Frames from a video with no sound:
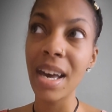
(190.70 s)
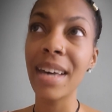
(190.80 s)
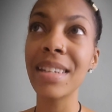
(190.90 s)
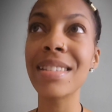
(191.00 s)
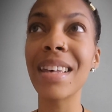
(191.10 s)

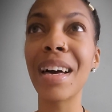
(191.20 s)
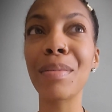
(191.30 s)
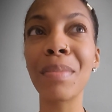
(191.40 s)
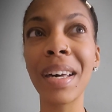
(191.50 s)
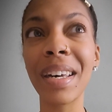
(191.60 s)
And it's like,
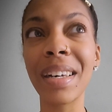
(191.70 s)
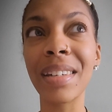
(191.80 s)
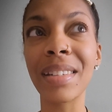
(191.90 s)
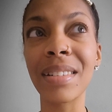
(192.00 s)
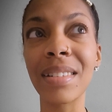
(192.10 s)

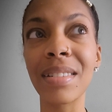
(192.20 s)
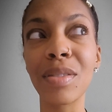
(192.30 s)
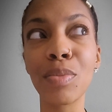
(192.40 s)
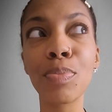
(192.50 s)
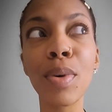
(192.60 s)
man,
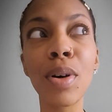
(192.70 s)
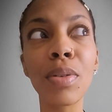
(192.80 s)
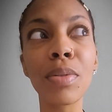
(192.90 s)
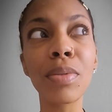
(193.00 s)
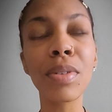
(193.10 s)

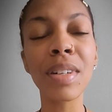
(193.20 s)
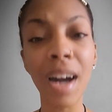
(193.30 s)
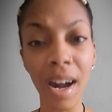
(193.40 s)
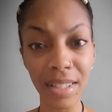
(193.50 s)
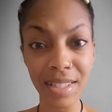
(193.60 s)
but
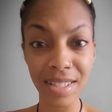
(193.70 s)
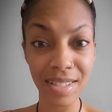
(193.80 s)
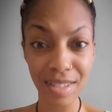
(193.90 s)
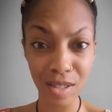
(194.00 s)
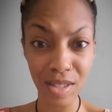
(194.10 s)
God is
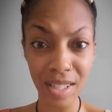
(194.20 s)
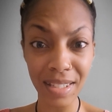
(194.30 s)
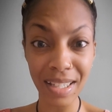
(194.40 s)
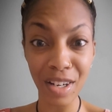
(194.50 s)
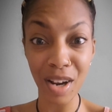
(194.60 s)

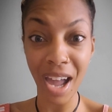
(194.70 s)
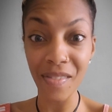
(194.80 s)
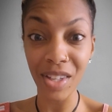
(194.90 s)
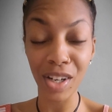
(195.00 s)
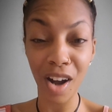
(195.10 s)
sitting here
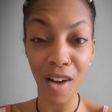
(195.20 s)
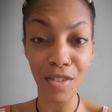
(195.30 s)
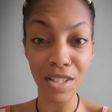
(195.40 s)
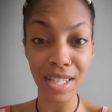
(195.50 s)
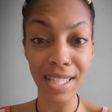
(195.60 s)
having a
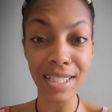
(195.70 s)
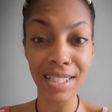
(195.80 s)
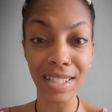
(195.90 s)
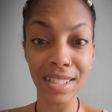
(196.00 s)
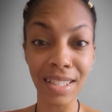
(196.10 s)

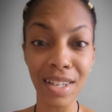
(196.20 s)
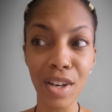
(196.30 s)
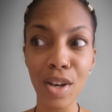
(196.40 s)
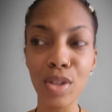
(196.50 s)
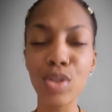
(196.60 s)
conversation
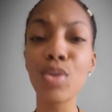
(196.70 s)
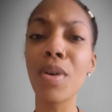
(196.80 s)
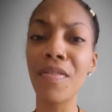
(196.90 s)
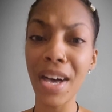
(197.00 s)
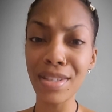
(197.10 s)
through
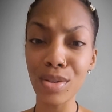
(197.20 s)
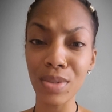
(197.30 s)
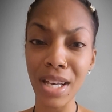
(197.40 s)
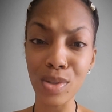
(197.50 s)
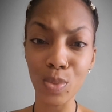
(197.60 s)
a vessel
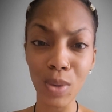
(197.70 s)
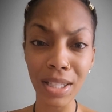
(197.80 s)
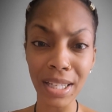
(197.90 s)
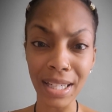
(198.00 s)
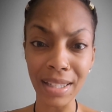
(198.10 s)
that's
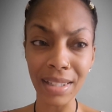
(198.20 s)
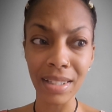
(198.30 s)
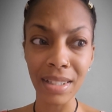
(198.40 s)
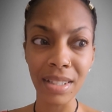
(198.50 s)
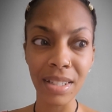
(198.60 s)
willing
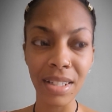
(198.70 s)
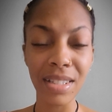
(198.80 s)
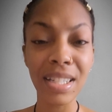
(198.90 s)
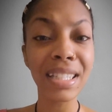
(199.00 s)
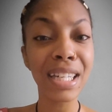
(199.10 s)

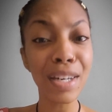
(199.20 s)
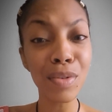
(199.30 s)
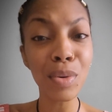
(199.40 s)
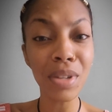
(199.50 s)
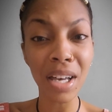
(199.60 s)
to give
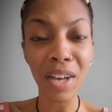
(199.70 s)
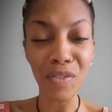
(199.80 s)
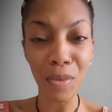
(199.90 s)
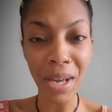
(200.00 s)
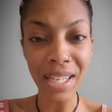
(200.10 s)
you the
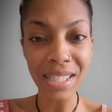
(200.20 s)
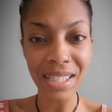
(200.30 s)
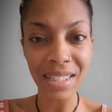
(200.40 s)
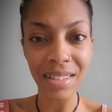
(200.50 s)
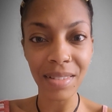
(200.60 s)

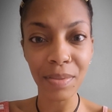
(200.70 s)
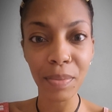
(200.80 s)
information.